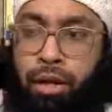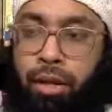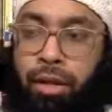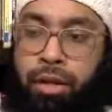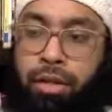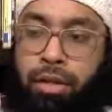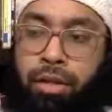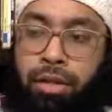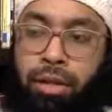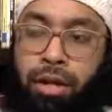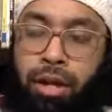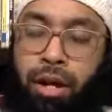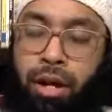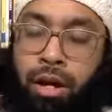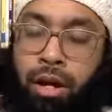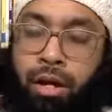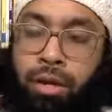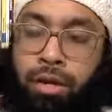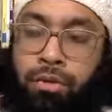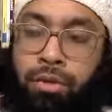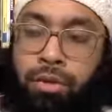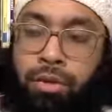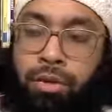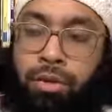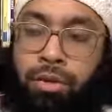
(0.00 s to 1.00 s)
Zihar,
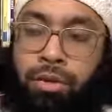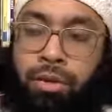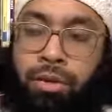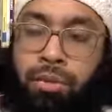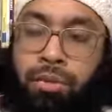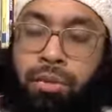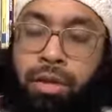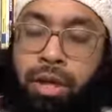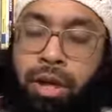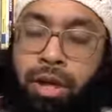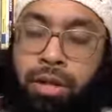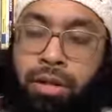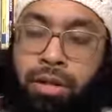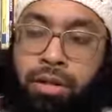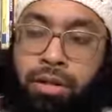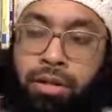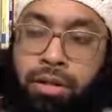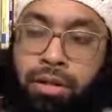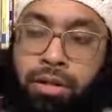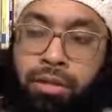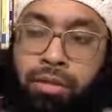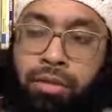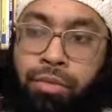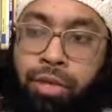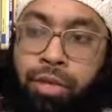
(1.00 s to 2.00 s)
which was a practice
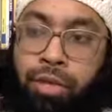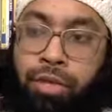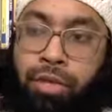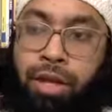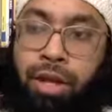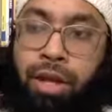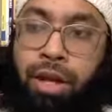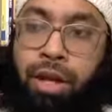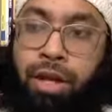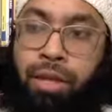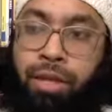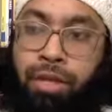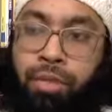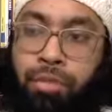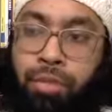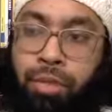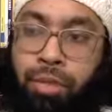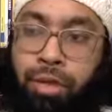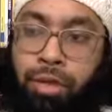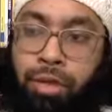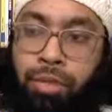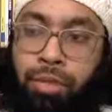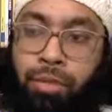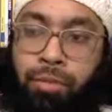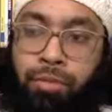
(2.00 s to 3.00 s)
in which a
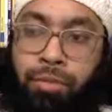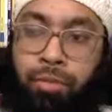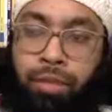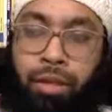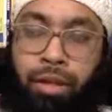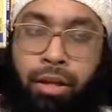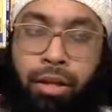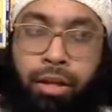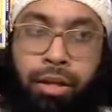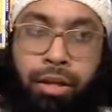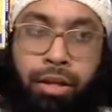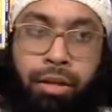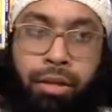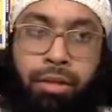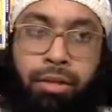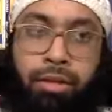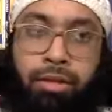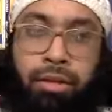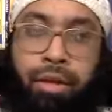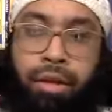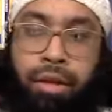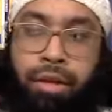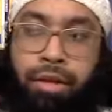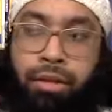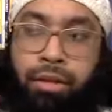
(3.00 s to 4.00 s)
husband,
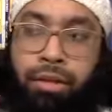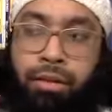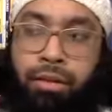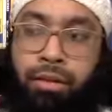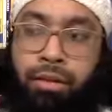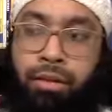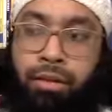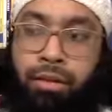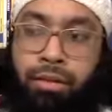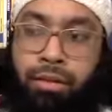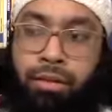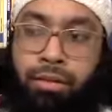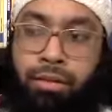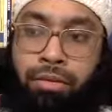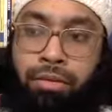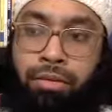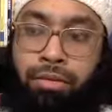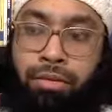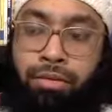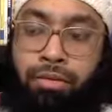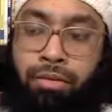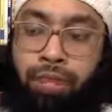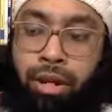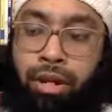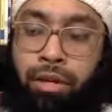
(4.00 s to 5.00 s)
right,
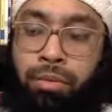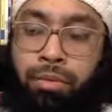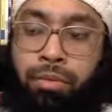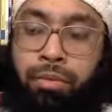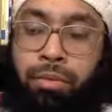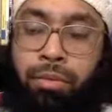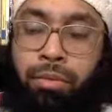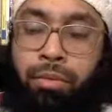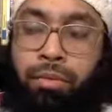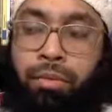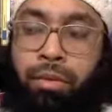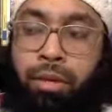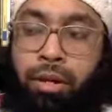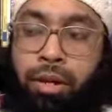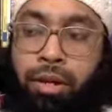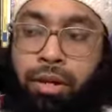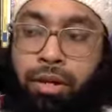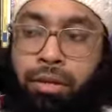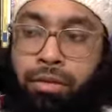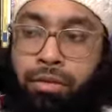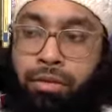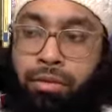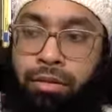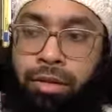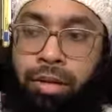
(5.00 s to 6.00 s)
through
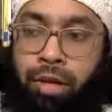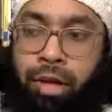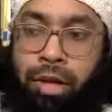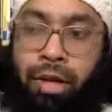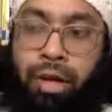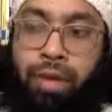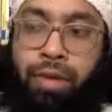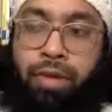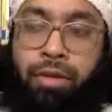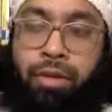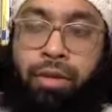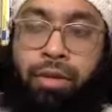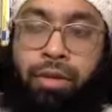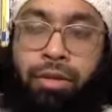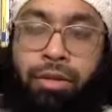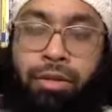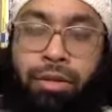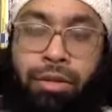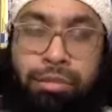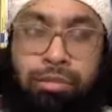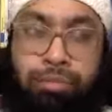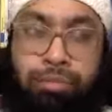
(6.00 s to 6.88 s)
inappropriate language,